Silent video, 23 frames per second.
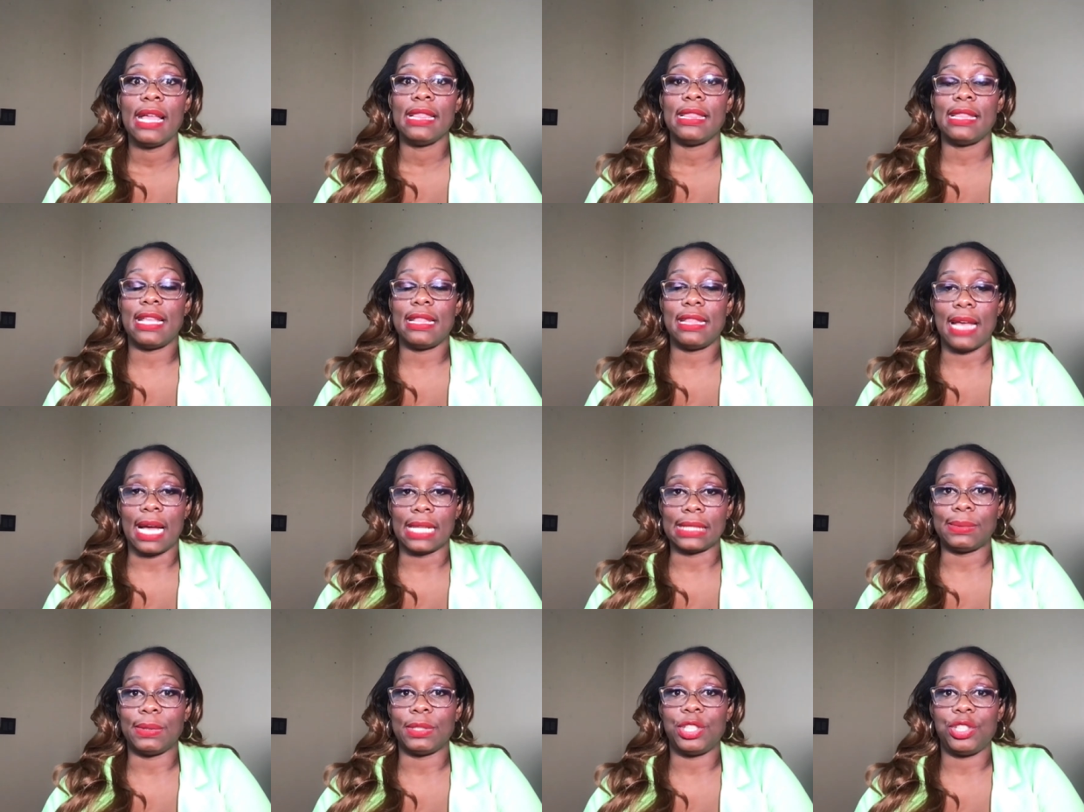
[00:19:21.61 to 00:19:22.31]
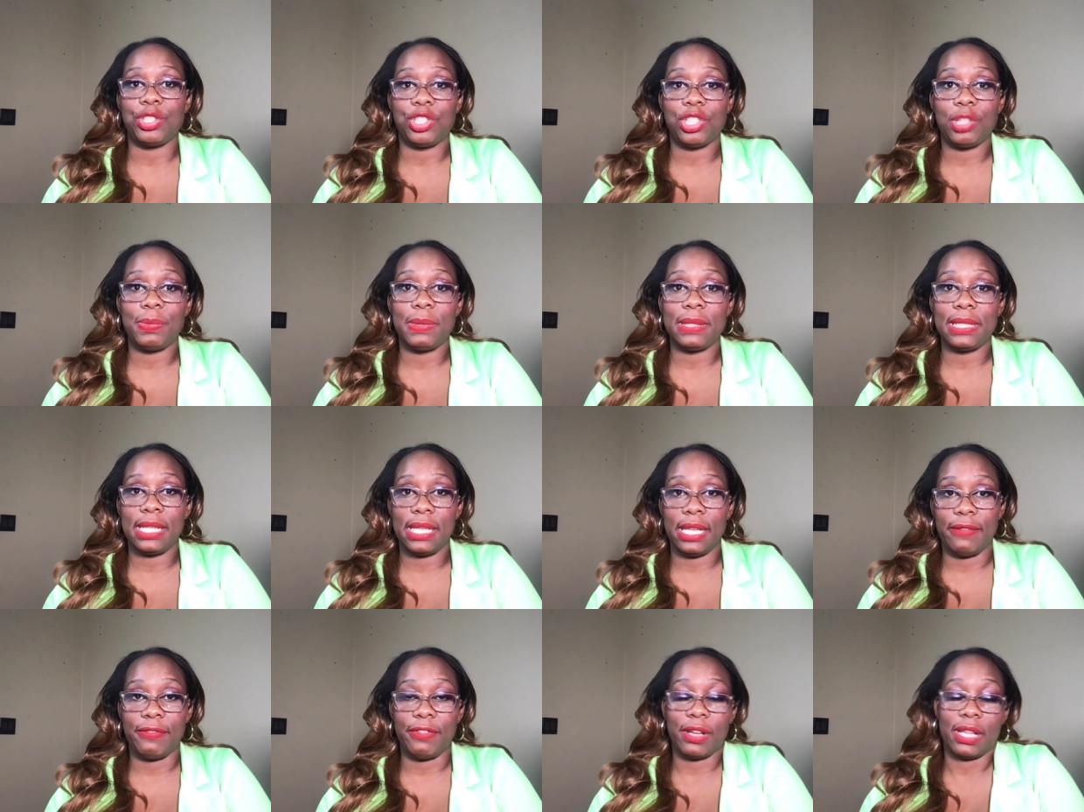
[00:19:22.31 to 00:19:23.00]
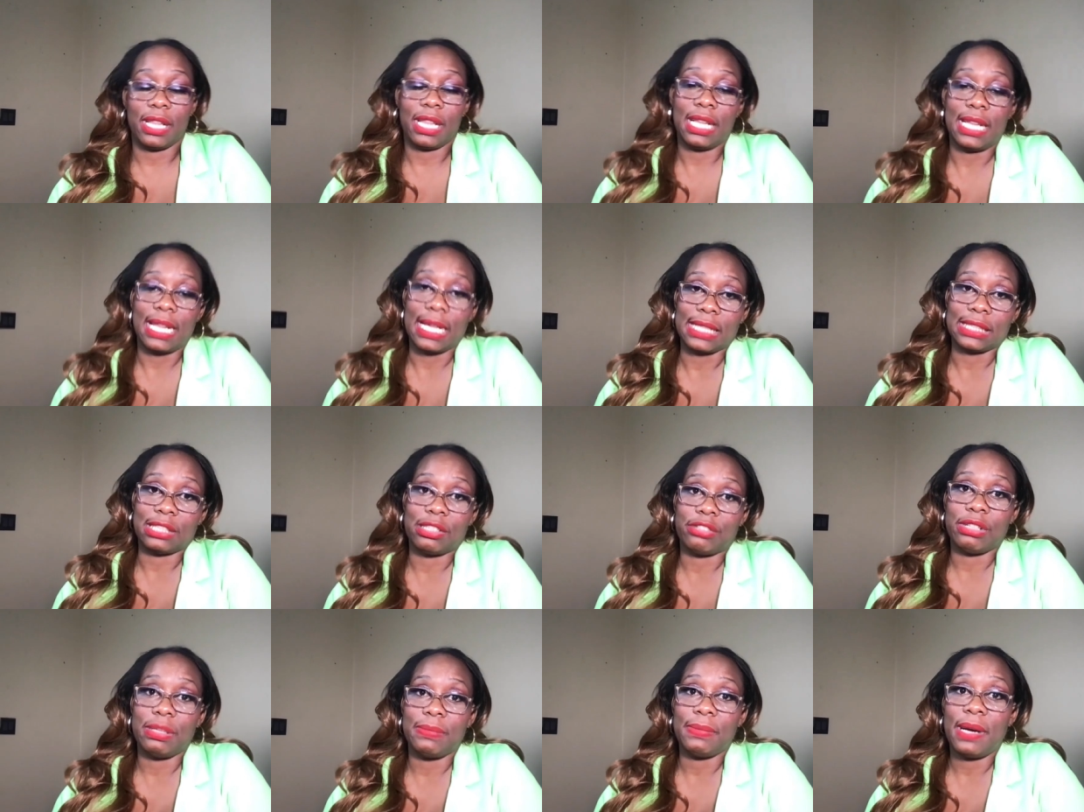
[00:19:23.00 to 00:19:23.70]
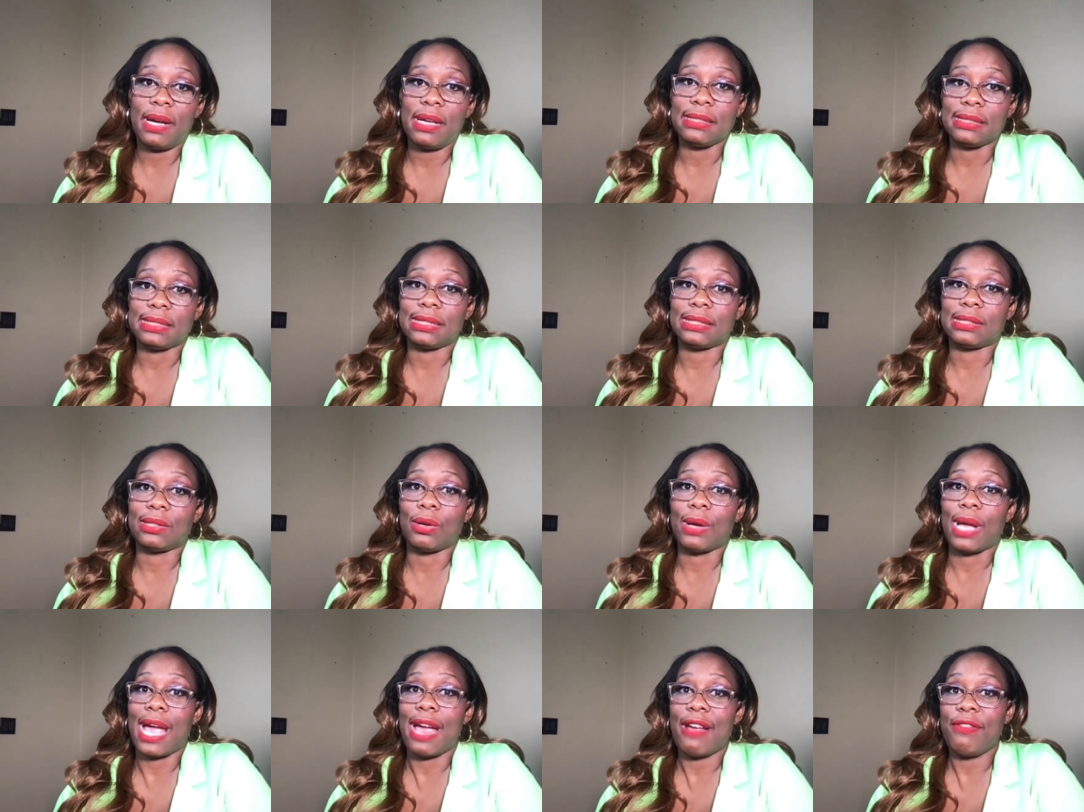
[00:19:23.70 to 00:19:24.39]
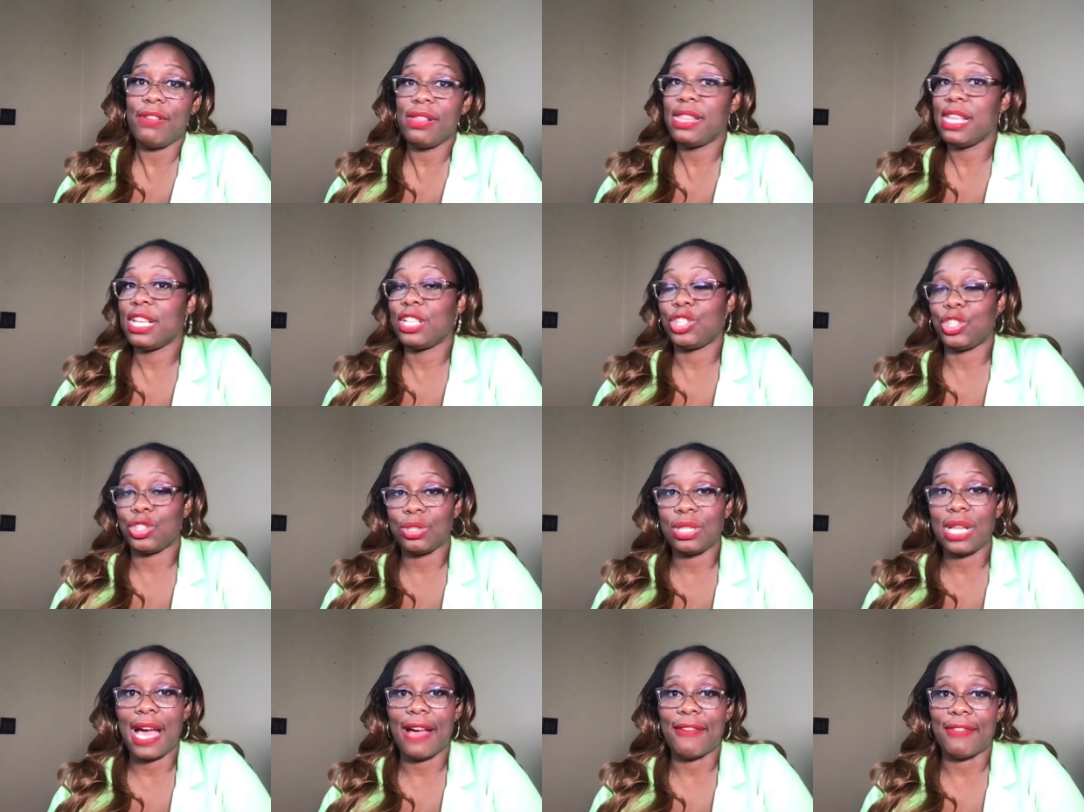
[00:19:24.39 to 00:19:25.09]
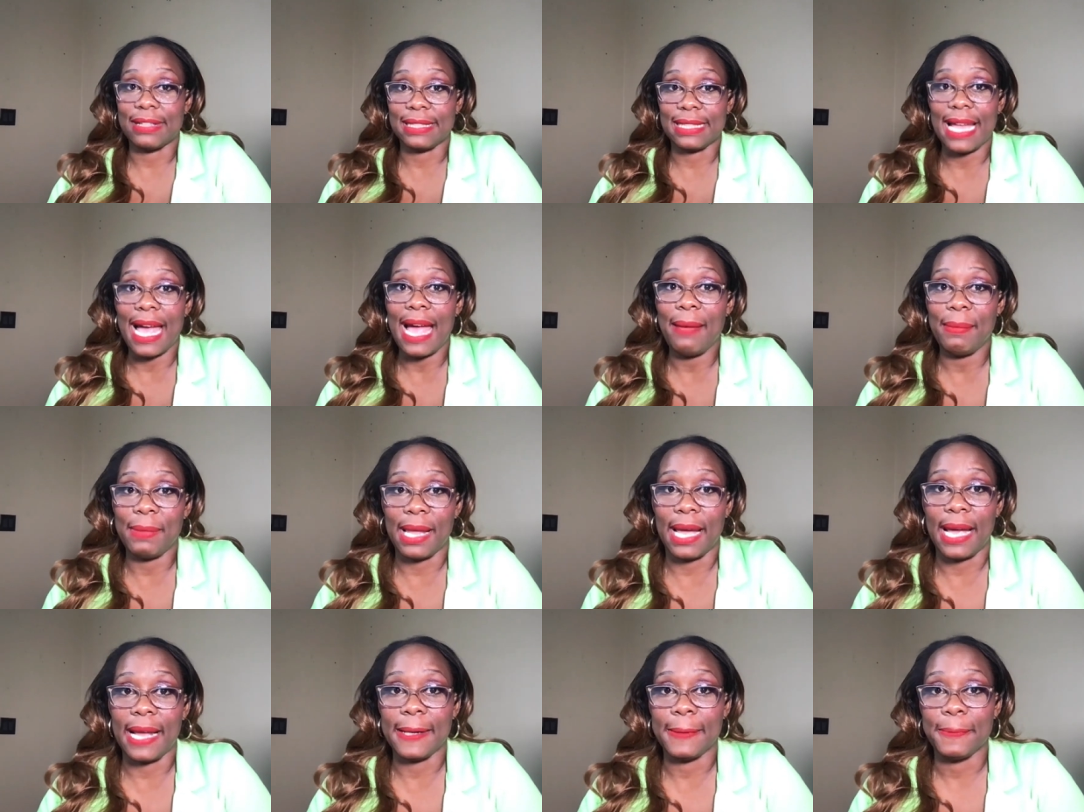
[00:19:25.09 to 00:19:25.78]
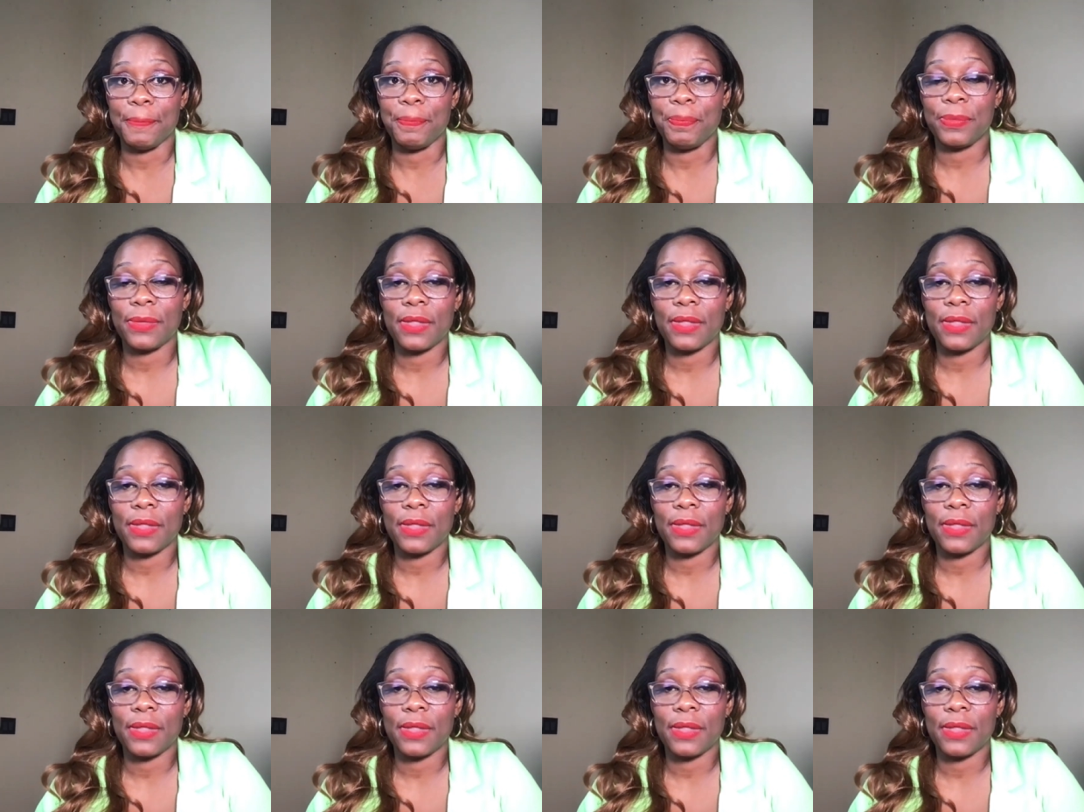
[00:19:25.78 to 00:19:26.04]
then that's what you should be delivering the next three months so everything should have a timeline